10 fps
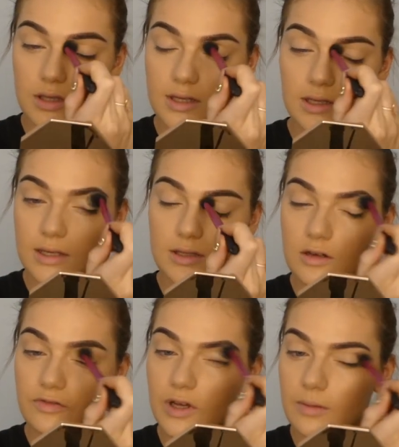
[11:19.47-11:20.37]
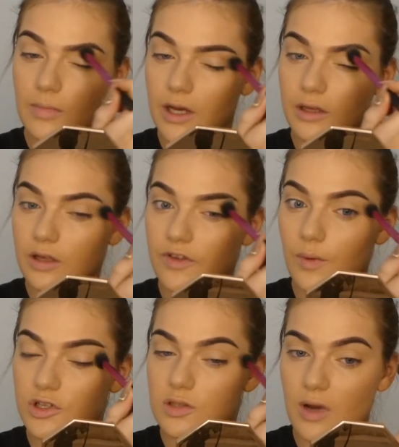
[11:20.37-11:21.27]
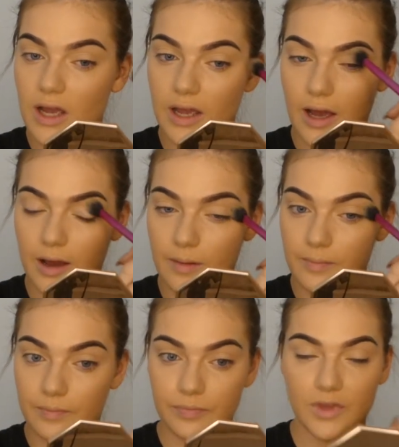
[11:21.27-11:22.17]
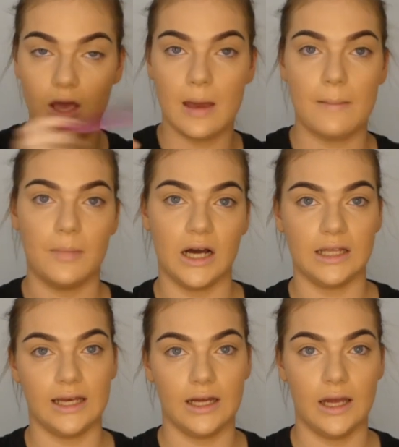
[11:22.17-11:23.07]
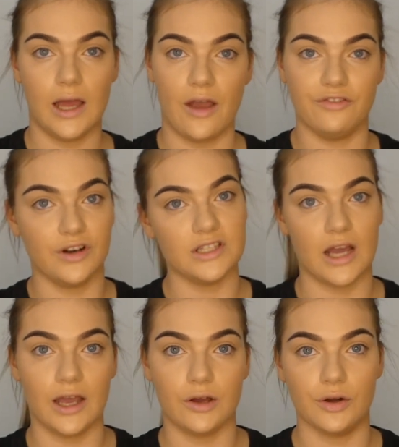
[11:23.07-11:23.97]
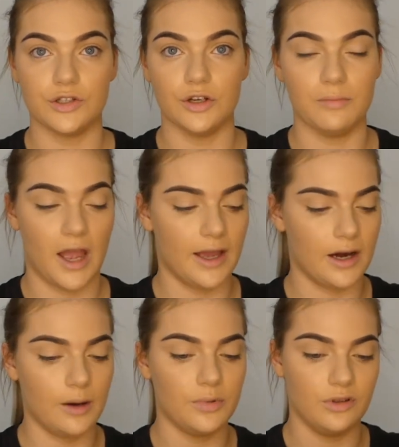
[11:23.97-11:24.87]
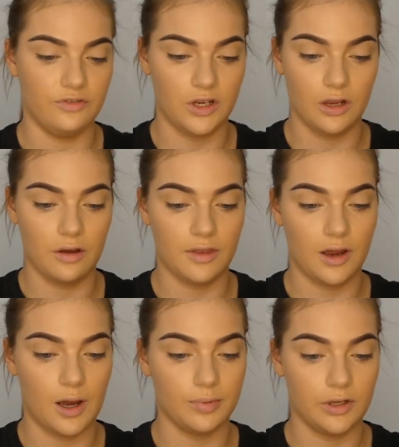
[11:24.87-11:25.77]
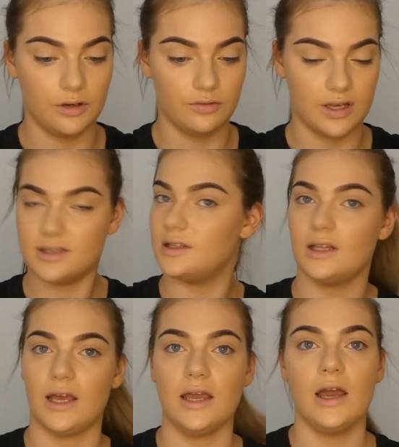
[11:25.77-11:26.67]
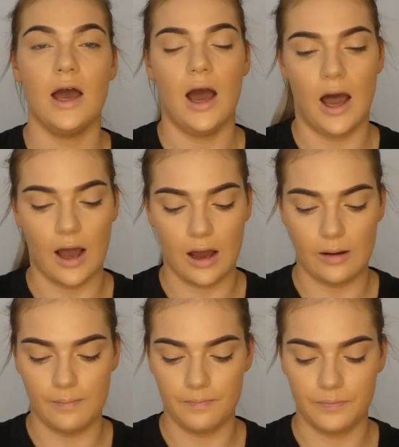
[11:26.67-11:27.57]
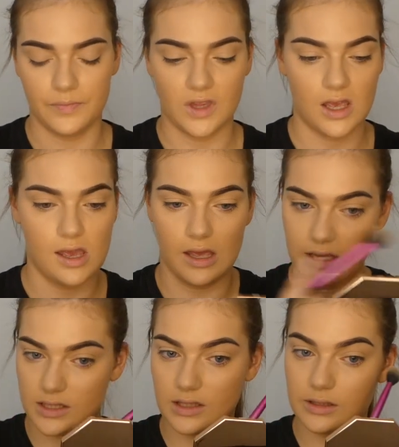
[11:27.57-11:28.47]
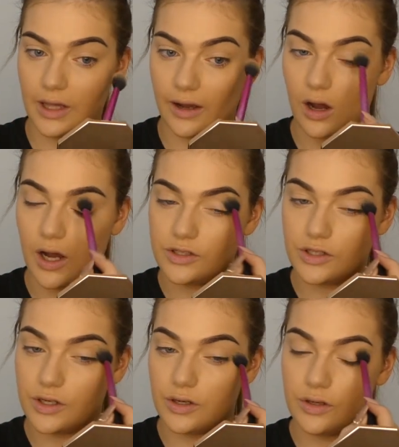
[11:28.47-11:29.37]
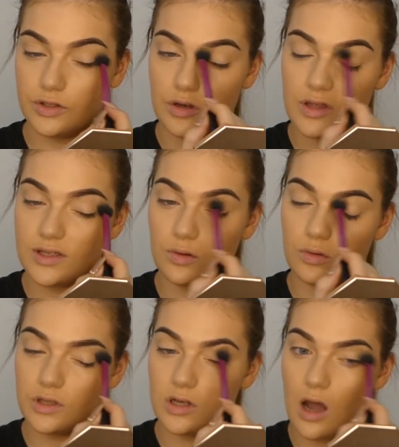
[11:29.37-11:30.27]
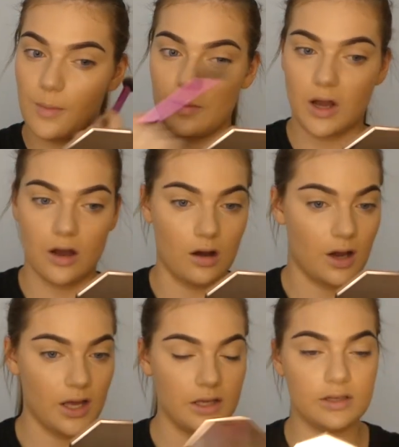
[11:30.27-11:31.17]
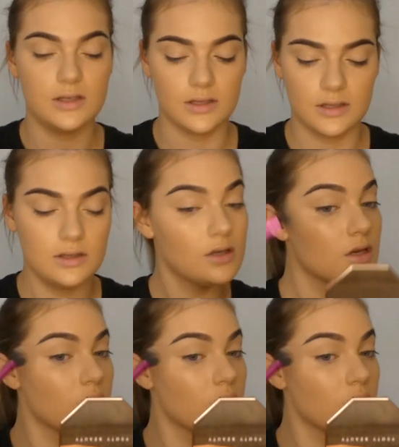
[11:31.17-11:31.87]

This is like sort of like my, if you watched my my like everyday go-to makeup video that I uploaded recently, it, like, I do this all the time on my eyes.